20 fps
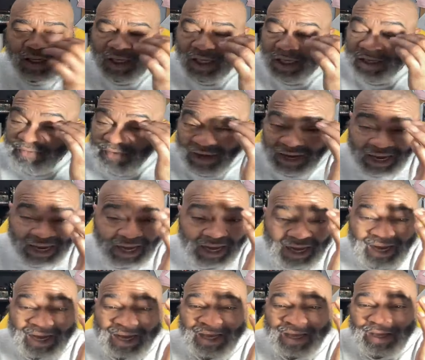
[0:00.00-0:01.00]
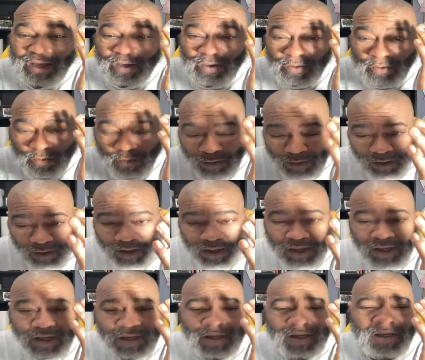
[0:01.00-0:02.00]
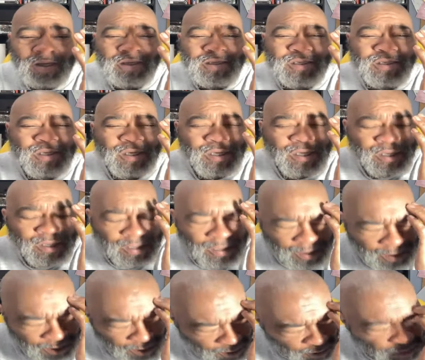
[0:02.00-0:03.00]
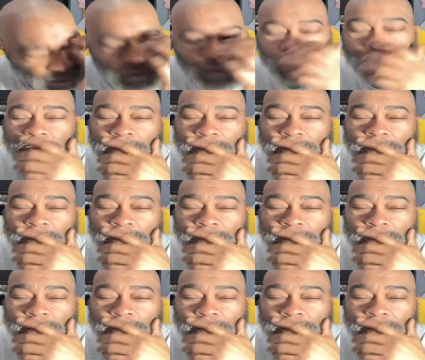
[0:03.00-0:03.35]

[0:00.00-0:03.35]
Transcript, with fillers: if I was you,